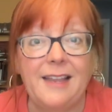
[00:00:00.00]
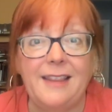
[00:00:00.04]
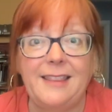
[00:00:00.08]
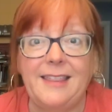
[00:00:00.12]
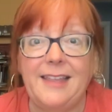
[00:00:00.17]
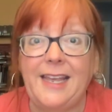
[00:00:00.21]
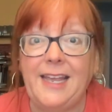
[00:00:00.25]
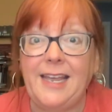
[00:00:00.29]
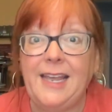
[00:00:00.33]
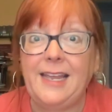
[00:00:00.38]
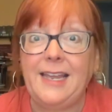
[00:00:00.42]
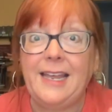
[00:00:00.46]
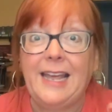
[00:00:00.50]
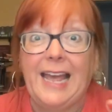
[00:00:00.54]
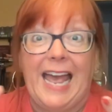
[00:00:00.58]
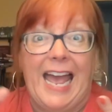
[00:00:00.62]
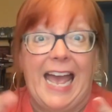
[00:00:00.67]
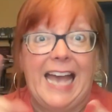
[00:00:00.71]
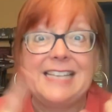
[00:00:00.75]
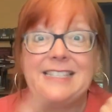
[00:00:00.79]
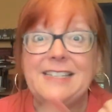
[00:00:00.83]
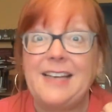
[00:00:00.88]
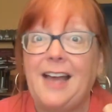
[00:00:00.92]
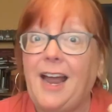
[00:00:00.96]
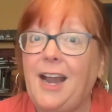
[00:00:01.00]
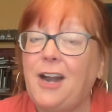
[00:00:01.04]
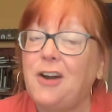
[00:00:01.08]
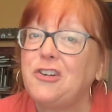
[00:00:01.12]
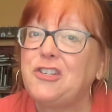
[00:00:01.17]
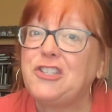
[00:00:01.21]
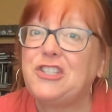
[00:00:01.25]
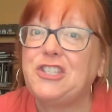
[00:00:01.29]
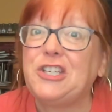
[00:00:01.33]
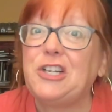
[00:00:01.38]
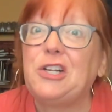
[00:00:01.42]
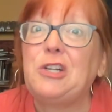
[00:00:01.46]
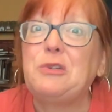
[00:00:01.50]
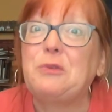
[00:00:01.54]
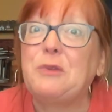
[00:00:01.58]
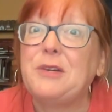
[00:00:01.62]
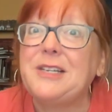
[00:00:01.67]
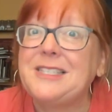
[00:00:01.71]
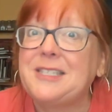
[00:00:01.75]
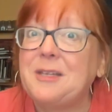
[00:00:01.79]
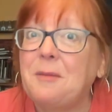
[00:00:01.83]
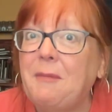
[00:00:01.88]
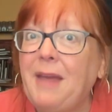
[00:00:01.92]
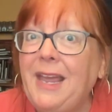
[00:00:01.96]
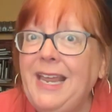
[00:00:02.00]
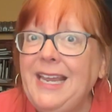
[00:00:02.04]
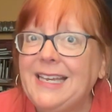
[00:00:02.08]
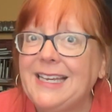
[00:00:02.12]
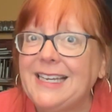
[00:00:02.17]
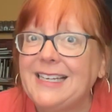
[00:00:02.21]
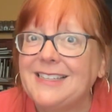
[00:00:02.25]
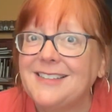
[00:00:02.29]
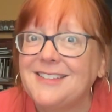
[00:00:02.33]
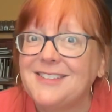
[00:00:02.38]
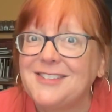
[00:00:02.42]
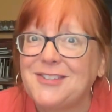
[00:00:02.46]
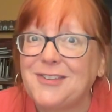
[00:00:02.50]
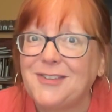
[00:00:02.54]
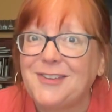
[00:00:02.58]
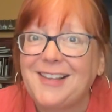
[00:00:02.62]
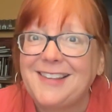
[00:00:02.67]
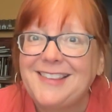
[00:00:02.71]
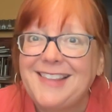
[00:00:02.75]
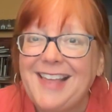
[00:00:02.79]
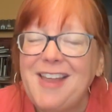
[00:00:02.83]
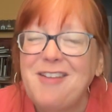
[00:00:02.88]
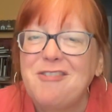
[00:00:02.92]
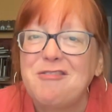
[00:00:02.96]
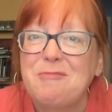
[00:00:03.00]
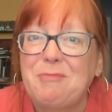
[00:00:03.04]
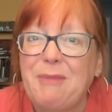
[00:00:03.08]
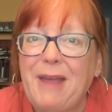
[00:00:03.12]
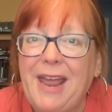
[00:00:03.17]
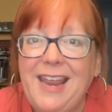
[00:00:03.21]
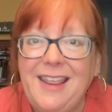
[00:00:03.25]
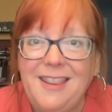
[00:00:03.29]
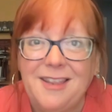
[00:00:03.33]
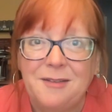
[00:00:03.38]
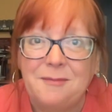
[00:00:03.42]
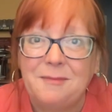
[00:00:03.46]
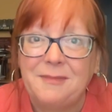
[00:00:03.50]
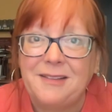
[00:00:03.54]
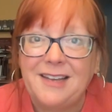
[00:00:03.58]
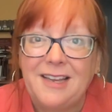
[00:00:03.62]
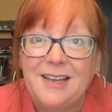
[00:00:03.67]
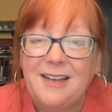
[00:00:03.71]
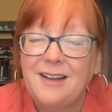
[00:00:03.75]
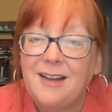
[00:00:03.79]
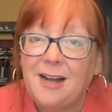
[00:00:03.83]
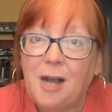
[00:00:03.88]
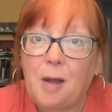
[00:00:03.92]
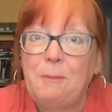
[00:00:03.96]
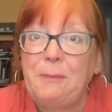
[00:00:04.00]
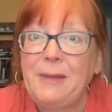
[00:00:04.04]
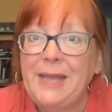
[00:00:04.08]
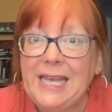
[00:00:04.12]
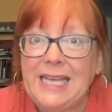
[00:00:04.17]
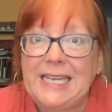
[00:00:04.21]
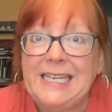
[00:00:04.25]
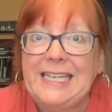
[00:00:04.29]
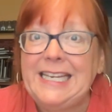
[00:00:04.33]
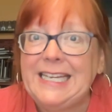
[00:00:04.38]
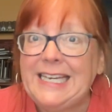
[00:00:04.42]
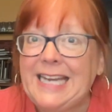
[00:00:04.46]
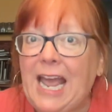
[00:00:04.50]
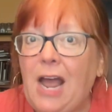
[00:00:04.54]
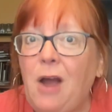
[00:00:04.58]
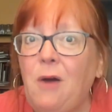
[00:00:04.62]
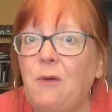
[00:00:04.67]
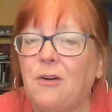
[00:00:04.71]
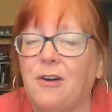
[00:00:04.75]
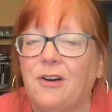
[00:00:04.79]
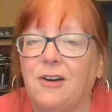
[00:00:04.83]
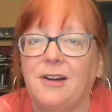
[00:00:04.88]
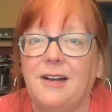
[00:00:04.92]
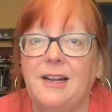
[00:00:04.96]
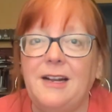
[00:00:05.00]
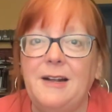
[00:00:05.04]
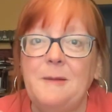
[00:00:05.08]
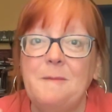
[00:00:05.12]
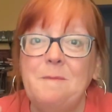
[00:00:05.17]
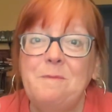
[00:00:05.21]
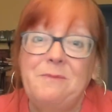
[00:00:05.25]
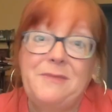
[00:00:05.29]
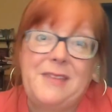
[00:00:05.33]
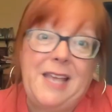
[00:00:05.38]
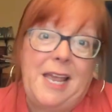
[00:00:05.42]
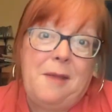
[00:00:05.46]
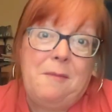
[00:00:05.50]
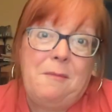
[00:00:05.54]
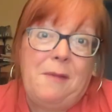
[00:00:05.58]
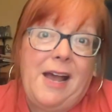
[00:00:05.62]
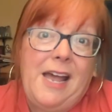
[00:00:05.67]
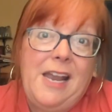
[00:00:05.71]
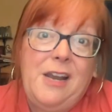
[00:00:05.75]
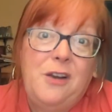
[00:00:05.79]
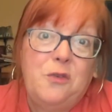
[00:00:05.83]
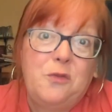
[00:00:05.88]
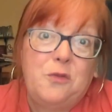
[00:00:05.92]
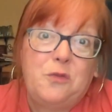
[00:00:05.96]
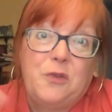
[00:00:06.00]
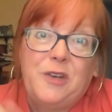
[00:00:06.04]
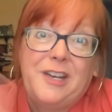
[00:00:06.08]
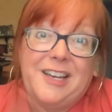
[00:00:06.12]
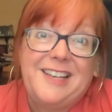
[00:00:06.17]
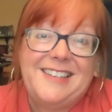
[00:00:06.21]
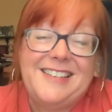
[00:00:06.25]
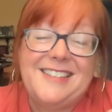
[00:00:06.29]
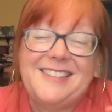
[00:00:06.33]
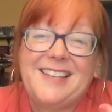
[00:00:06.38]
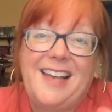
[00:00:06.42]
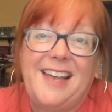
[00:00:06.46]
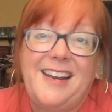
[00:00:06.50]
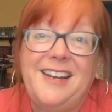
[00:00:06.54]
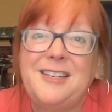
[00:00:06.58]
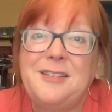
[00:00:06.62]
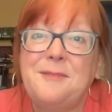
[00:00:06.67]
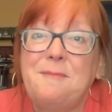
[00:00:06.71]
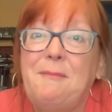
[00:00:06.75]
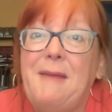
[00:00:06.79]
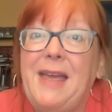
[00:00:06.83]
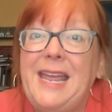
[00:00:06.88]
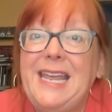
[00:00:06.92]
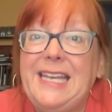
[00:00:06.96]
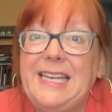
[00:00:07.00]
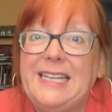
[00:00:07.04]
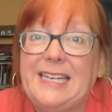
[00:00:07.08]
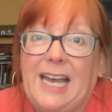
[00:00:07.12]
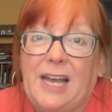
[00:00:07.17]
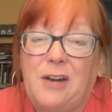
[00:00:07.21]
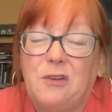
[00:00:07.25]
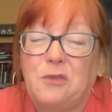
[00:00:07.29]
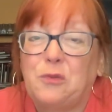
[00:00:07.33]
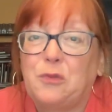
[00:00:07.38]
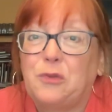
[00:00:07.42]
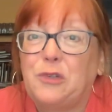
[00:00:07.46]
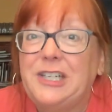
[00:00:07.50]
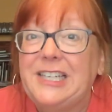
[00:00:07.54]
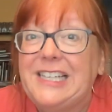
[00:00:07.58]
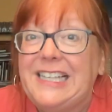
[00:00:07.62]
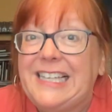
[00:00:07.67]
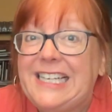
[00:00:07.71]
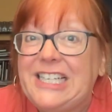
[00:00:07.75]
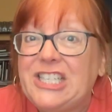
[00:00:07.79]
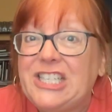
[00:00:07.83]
They had to hire children to make it so that they could pay them a penny an hour. They might have decided to make it out of really